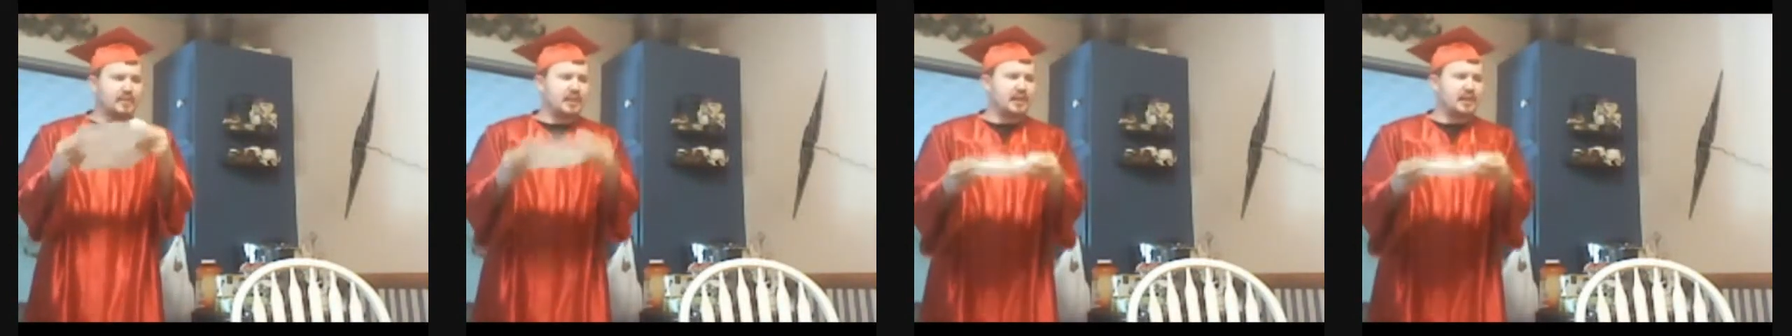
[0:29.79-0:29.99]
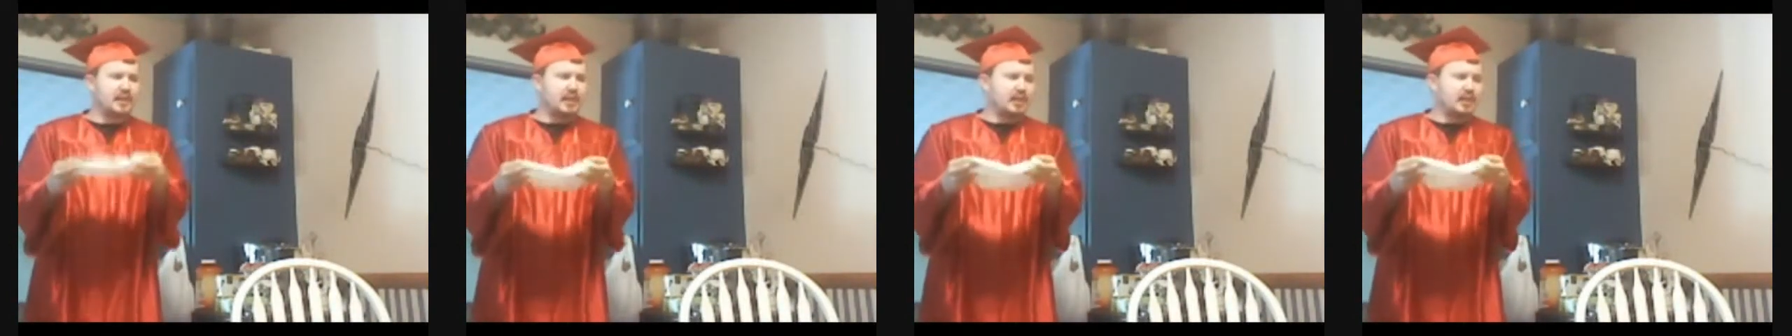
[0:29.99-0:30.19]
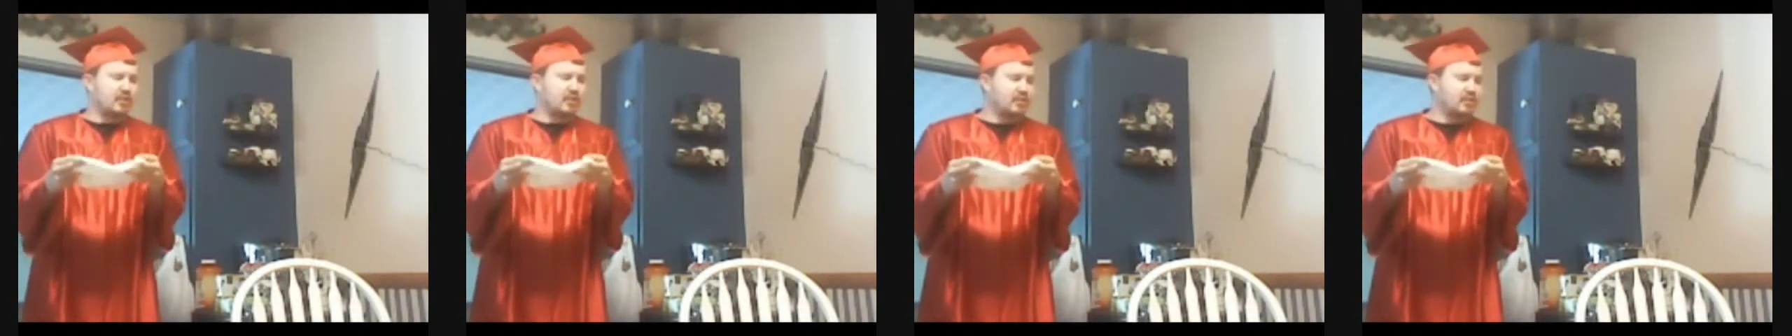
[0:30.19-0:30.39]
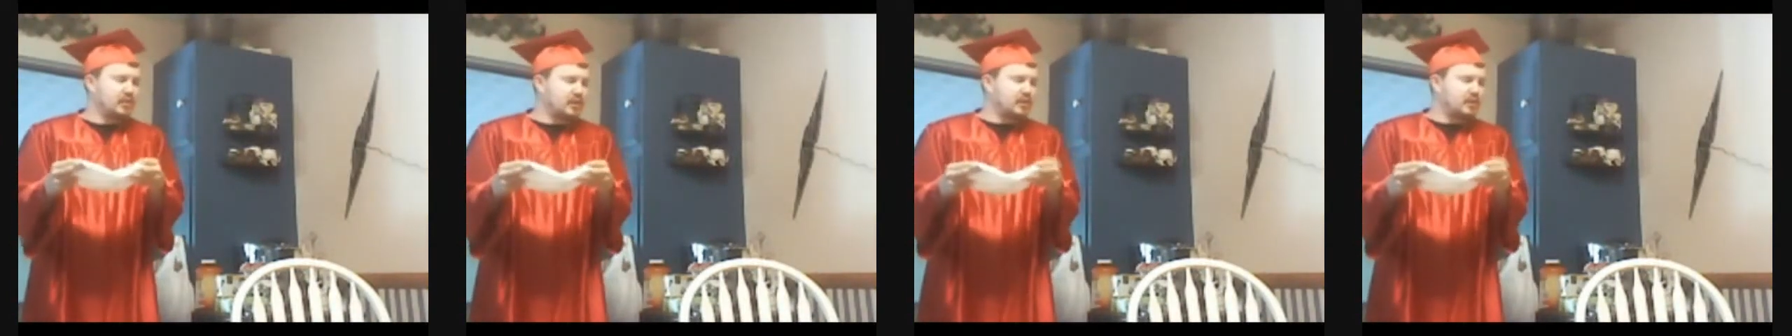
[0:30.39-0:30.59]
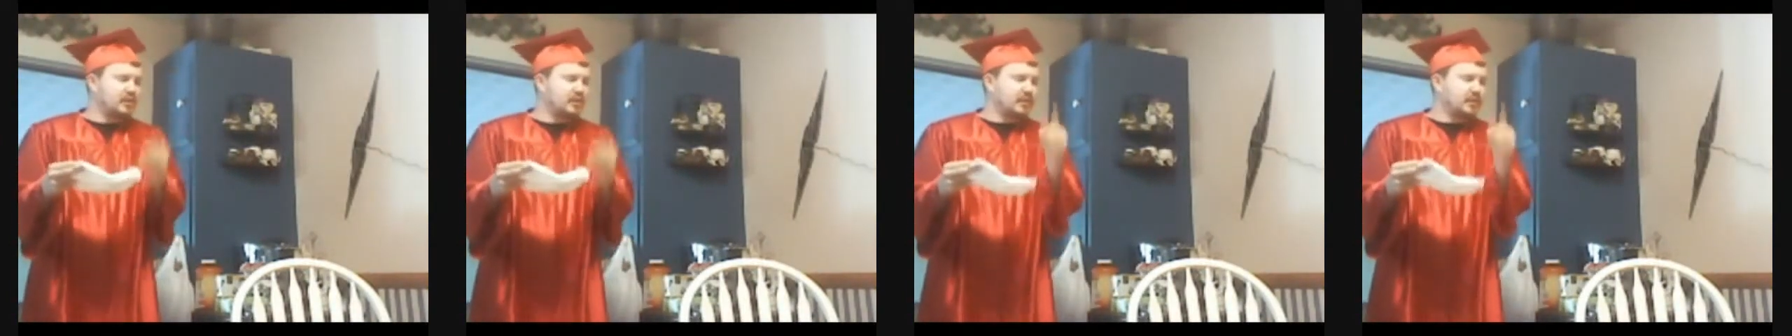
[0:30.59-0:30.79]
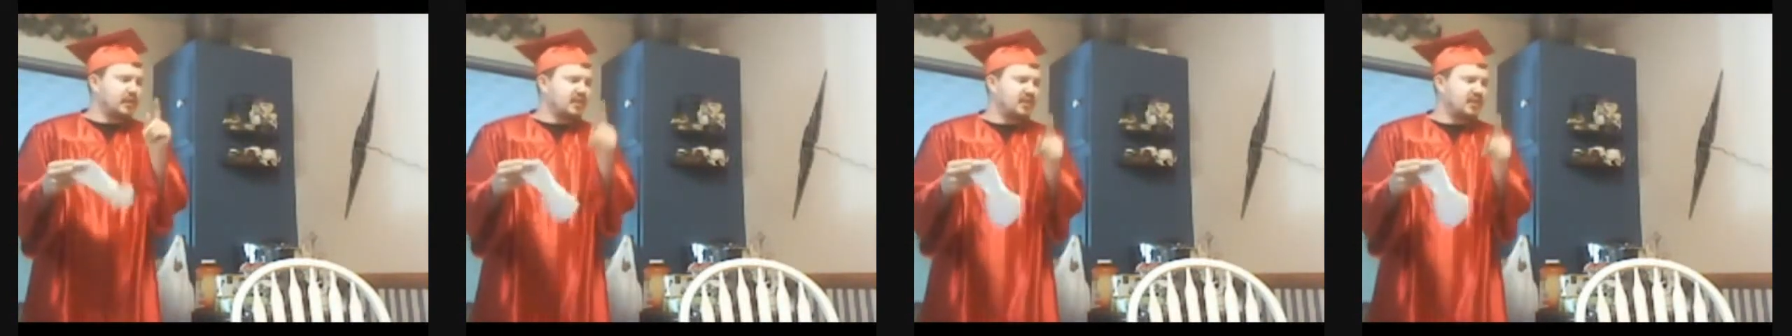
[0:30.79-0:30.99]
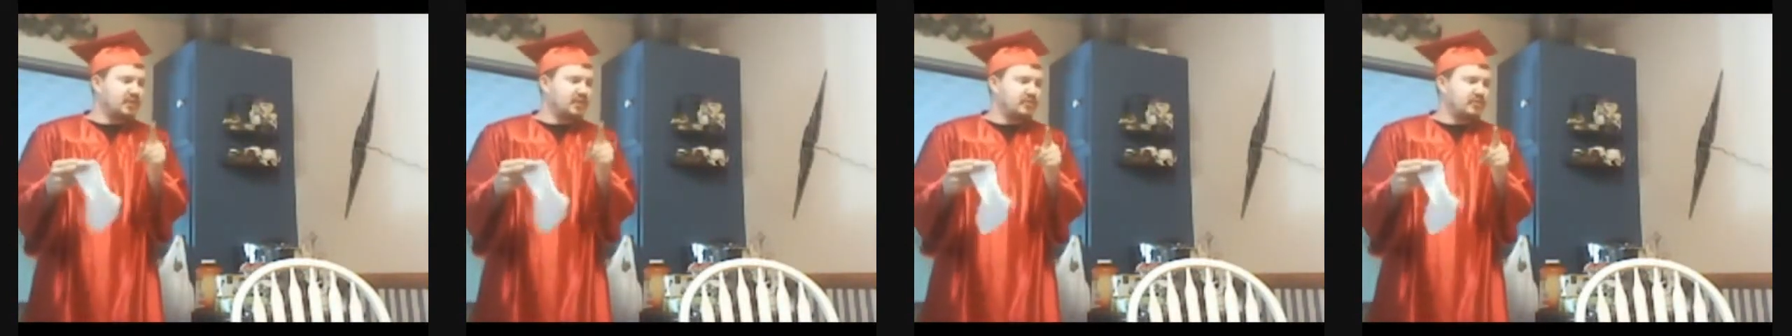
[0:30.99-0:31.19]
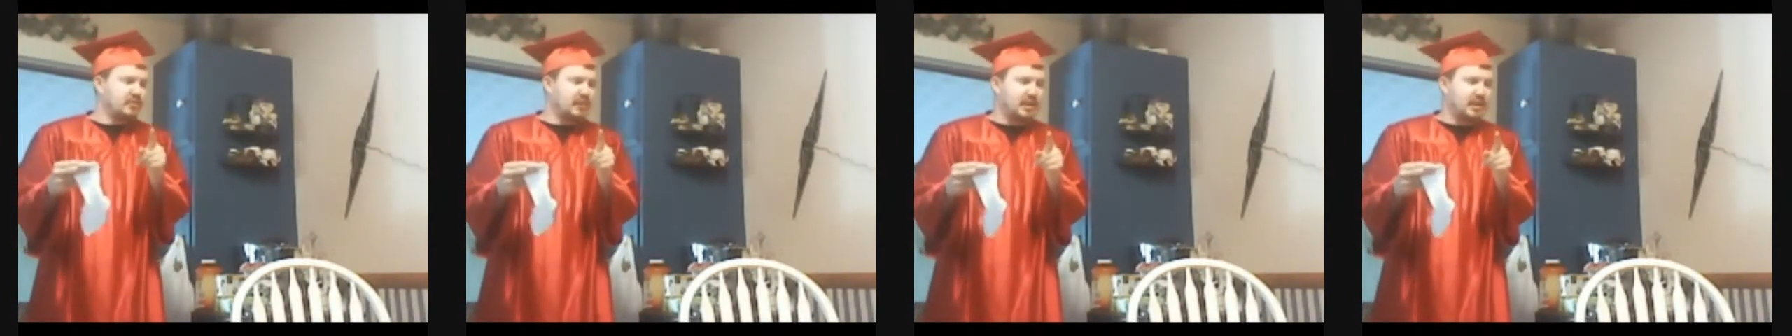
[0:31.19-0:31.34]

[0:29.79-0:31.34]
And now, next thing you